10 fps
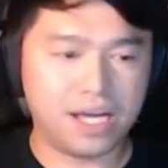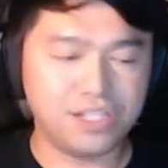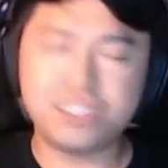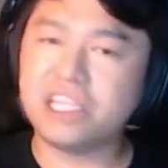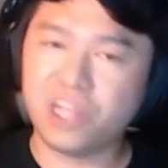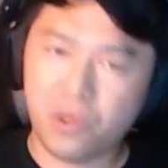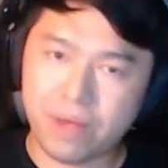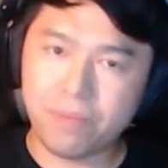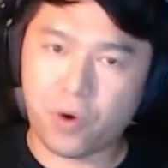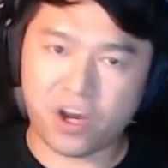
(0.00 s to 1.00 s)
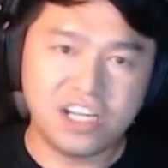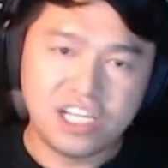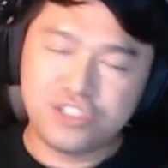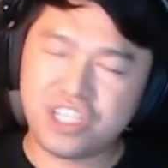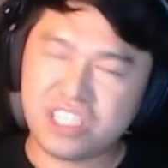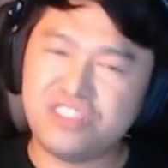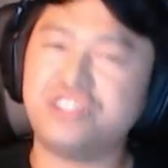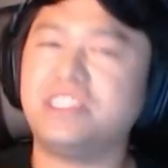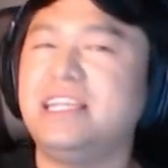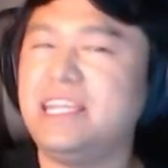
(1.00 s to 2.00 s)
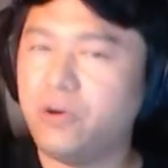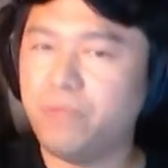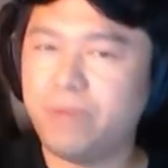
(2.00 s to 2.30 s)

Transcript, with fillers: just a little bit more, just, just a little